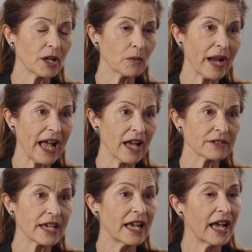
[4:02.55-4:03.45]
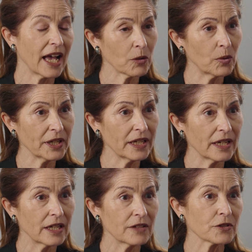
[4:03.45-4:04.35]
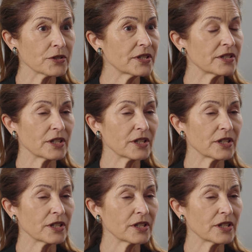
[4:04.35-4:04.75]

around equity versus